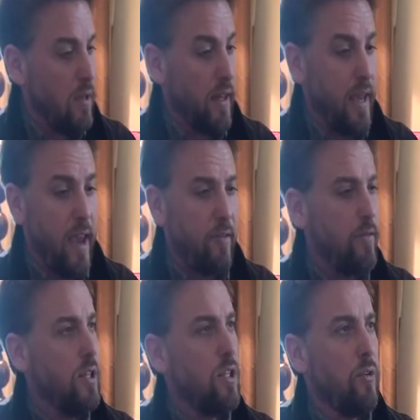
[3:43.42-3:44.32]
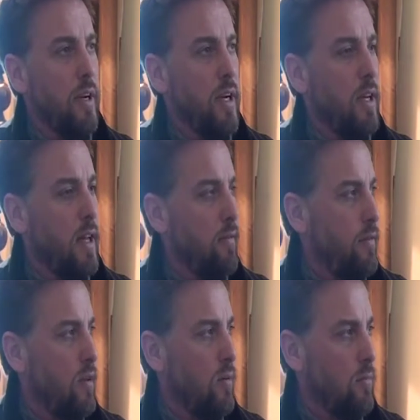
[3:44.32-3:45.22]
Like every screen in that
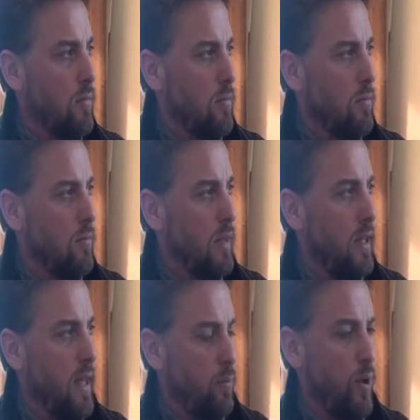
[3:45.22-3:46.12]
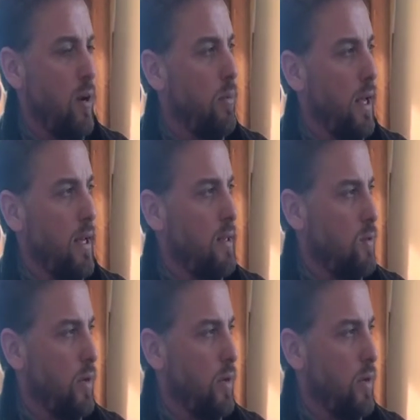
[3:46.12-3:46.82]
film, in that Pred Bay, is